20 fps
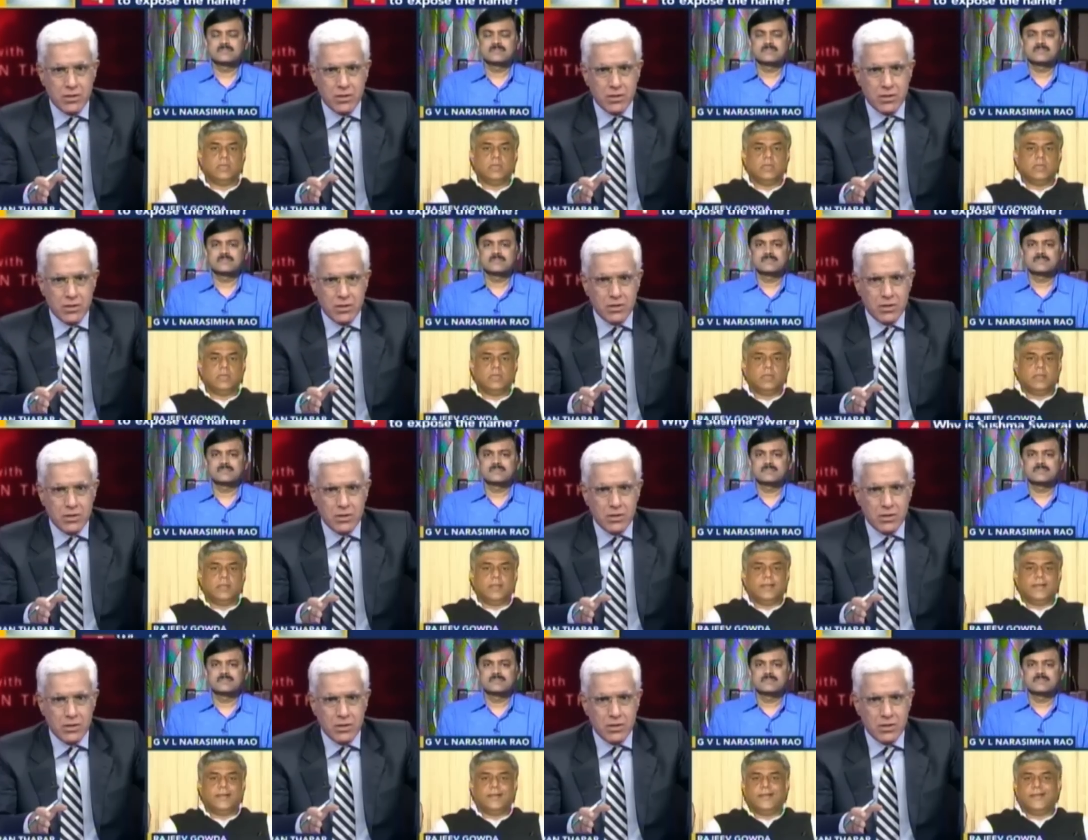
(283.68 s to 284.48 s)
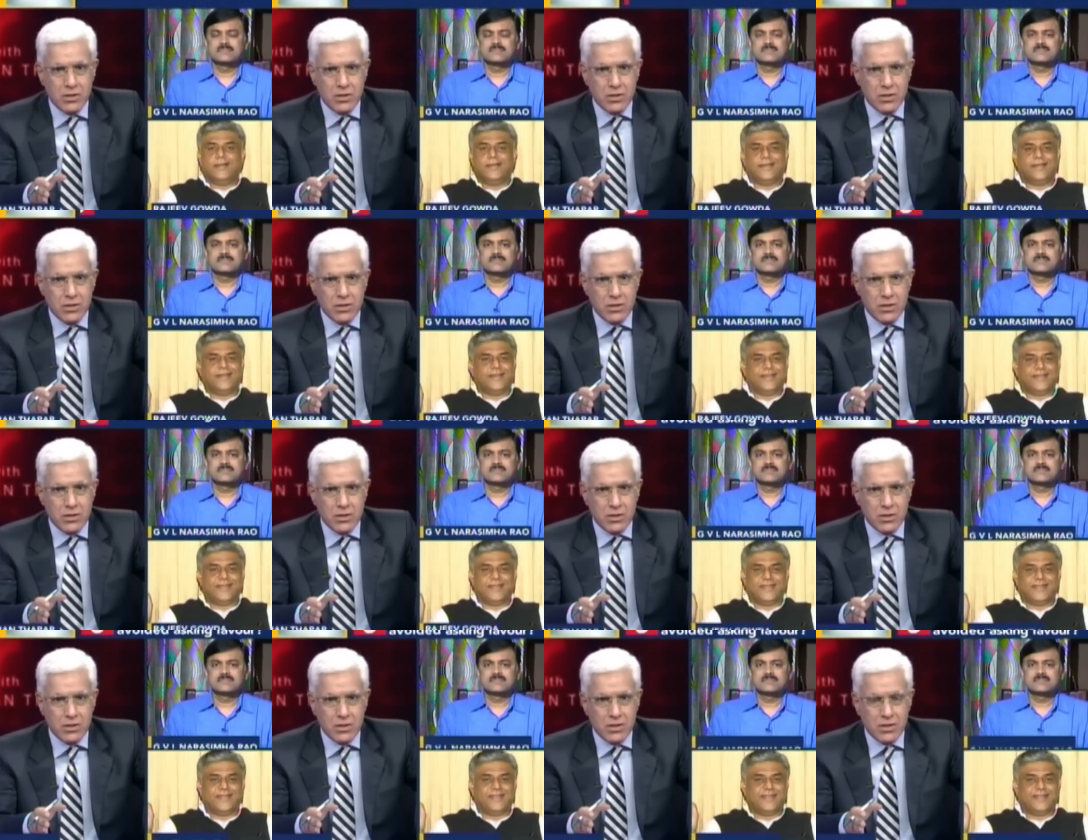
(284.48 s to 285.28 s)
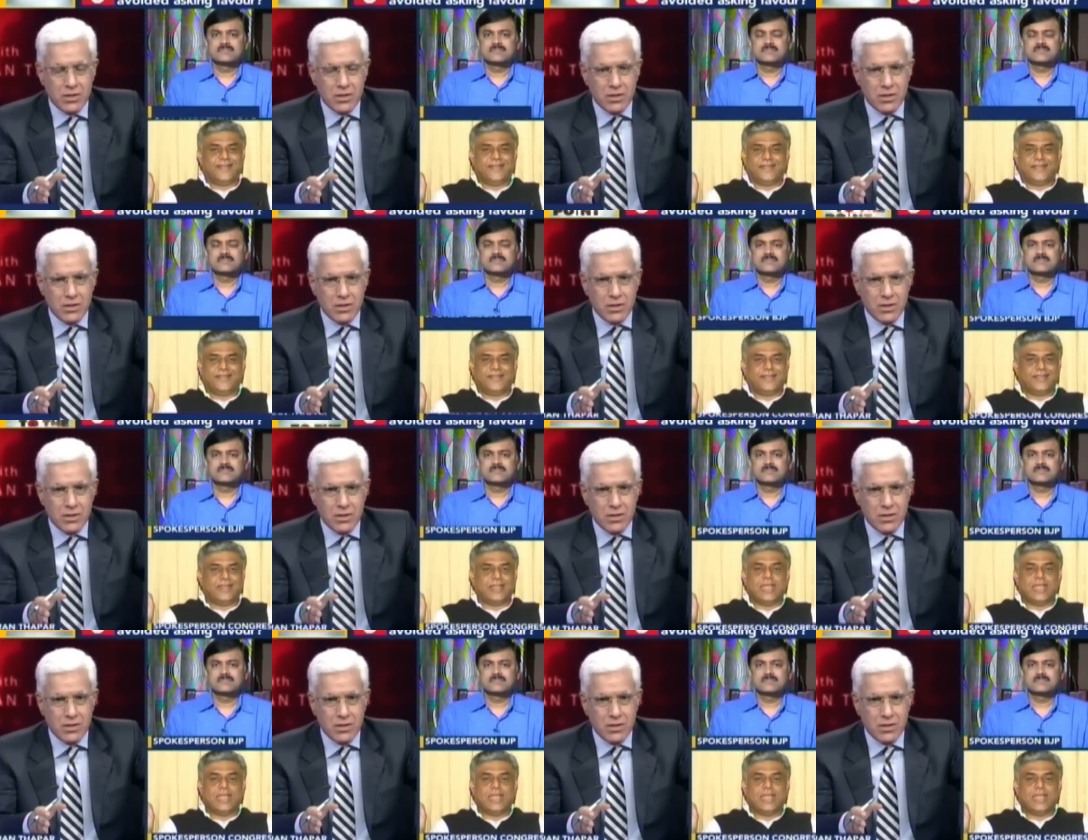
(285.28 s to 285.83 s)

[no speech]